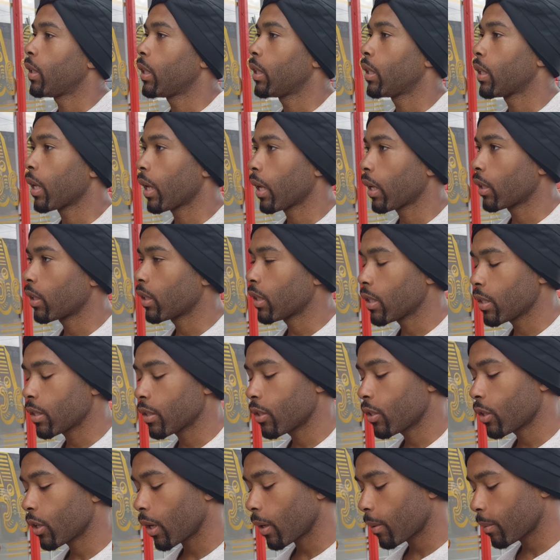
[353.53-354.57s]
in like in
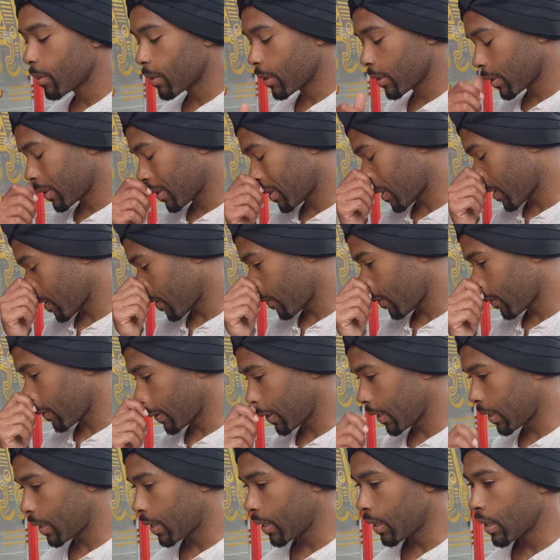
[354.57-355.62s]
shapes and stuff,
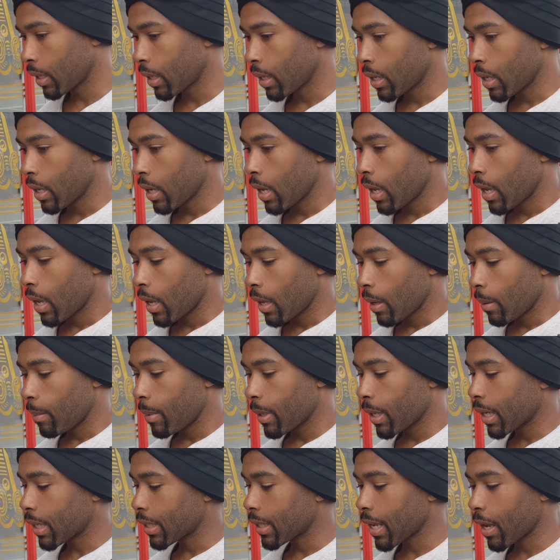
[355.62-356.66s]
and
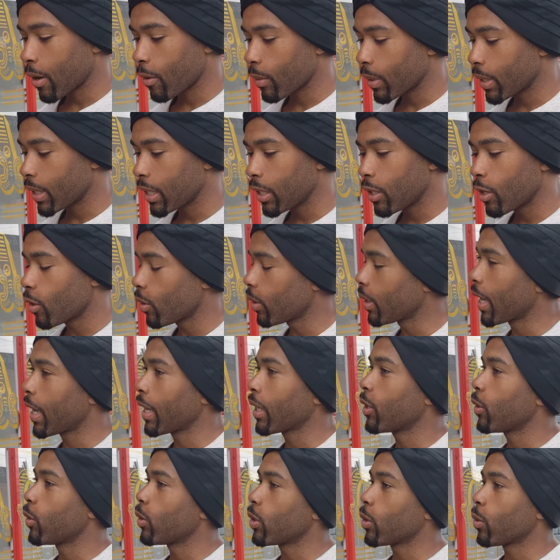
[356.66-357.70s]
because I really don't
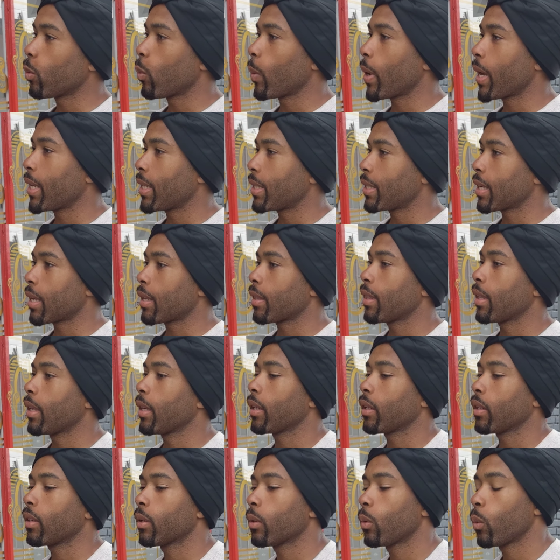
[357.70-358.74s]
like using weights. I
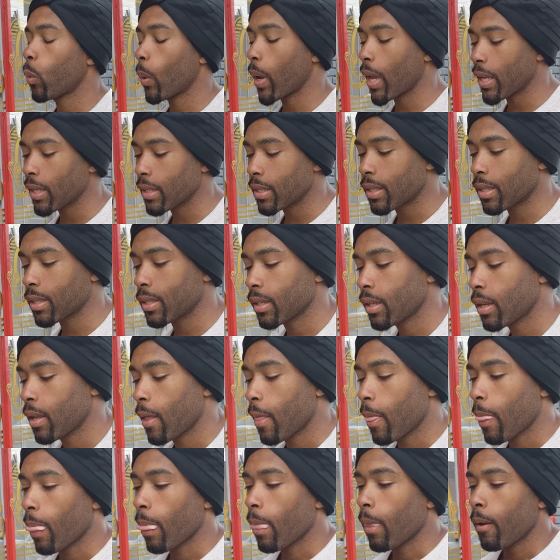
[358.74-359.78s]
think weights,
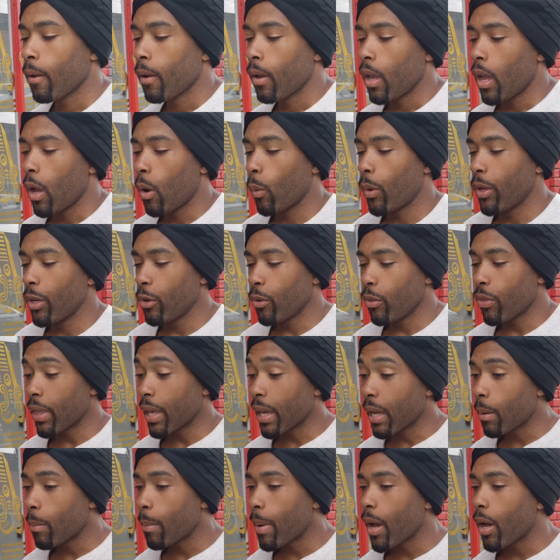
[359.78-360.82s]
and when you
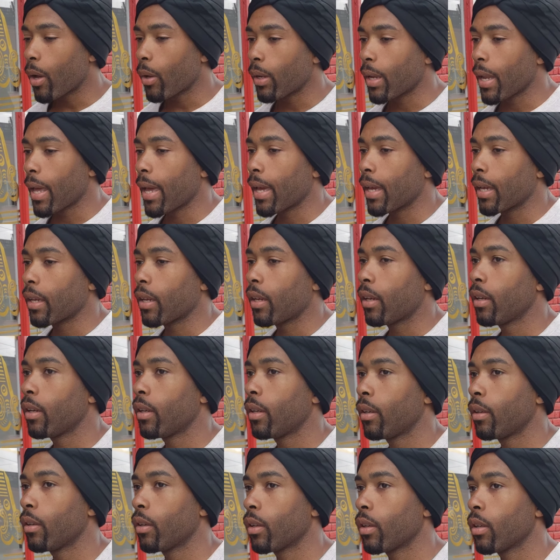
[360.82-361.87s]
think about like
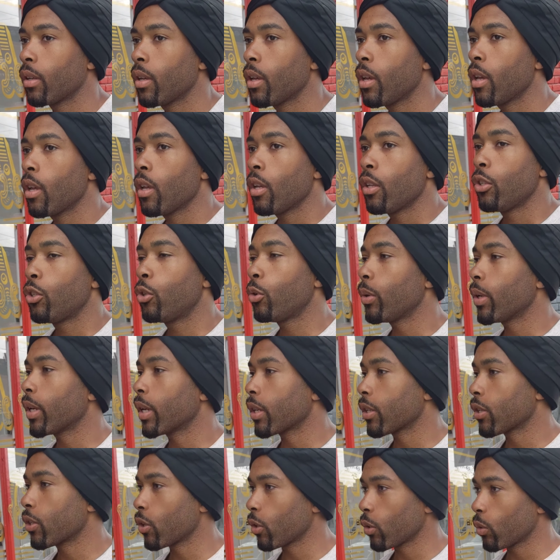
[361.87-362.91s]
doing
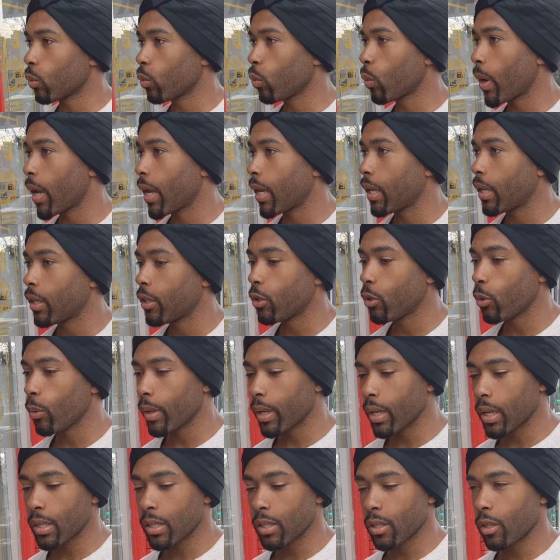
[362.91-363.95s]
a certain way and
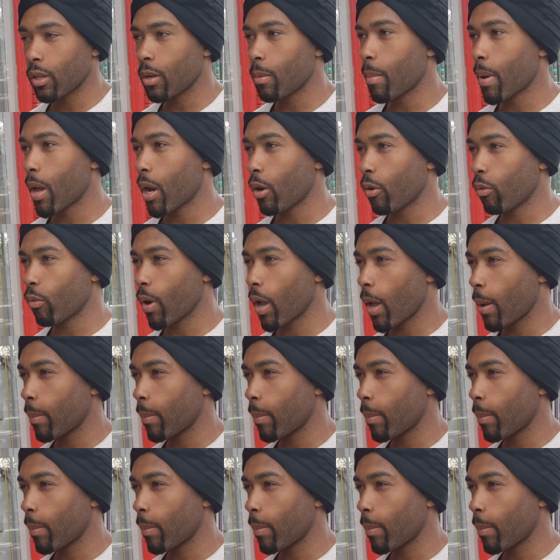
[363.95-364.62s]
doing a certain amount of